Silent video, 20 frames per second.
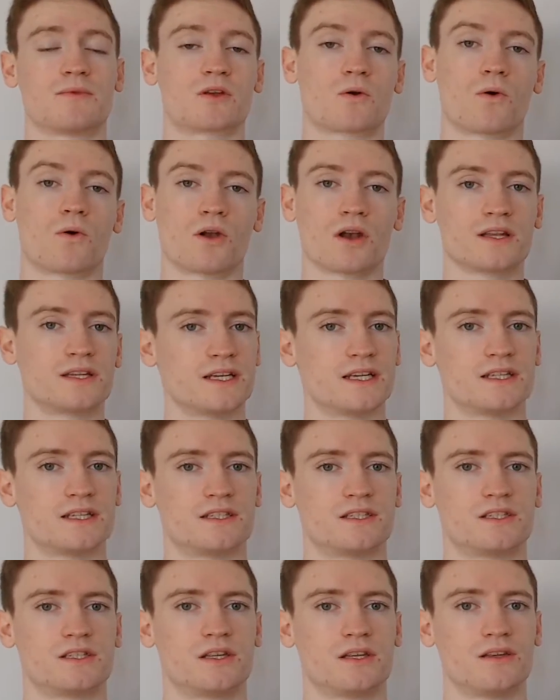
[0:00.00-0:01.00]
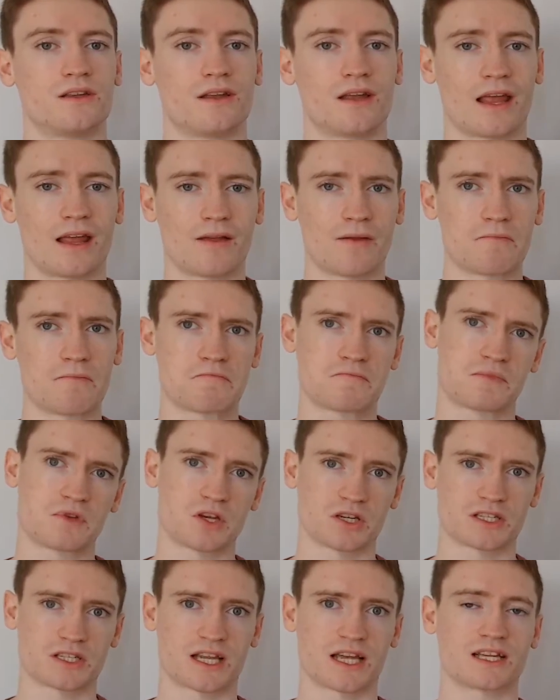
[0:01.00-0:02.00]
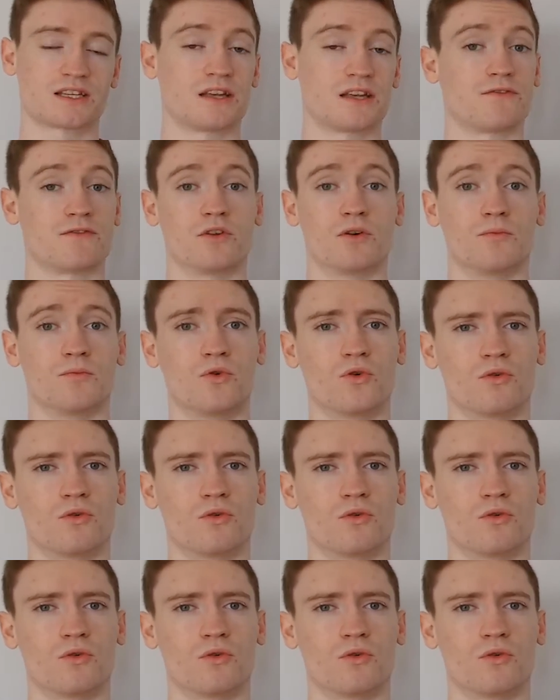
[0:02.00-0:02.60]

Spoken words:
The quality is just as, if not more